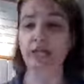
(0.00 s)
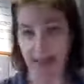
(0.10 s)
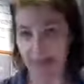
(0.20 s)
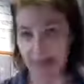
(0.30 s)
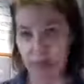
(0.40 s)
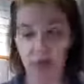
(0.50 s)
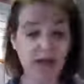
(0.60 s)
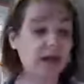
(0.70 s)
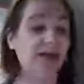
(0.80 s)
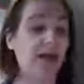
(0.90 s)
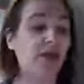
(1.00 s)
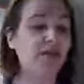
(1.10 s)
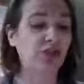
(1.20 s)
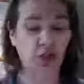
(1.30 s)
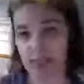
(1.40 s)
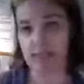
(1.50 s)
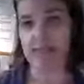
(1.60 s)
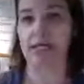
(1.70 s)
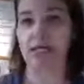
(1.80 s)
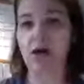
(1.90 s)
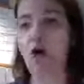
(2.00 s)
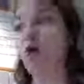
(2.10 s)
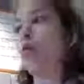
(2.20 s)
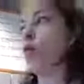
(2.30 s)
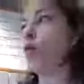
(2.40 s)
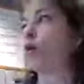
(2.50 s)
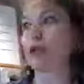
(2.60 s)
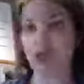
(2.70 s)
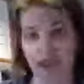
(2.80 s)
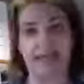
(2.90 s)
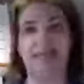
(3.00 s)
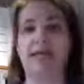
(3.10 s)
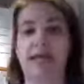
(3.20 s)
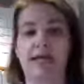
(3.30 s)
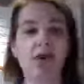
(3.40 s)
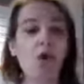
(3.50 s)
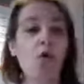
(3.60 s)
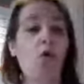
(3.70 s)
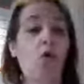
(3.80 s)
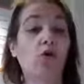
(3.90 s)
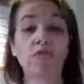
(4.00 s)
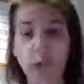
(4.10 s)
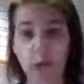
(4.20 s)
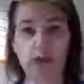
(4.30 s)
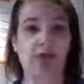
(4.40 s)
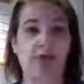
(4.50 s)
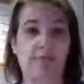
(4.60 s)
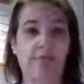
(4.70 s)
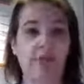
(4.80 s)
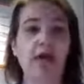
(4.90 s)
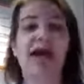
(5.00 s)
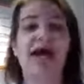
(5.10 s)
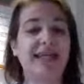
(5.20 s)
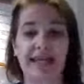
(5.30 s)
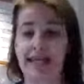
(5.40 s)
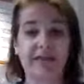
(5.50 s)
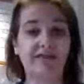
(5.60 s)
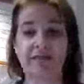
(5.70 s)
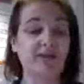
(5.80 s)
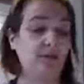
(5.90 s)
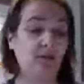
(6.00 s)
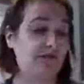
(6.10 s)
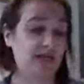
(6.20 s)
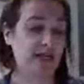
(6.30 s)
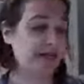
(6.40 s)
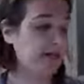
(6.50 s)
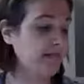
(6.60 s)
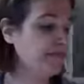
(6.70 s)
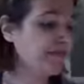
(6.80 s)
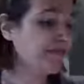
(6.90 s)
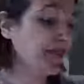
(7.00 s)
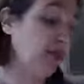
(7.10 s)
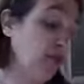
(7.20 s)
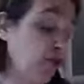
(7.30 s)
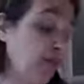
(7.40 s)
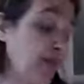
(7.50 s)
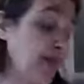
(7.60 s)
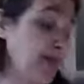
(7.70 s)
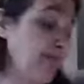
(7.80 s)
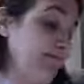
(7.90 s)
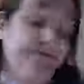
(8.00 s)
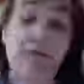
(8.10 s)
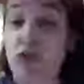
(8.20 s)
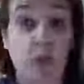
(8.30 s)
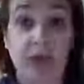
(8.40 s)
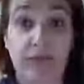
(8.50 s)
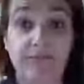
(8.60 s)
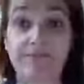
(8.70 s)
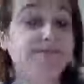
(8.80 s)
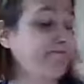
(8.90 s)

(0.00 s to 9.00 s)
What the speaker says: looking at me when it's a juicy steak or a chicken leg or a pork chop. It can't have something with face. Call me crazy, don't care.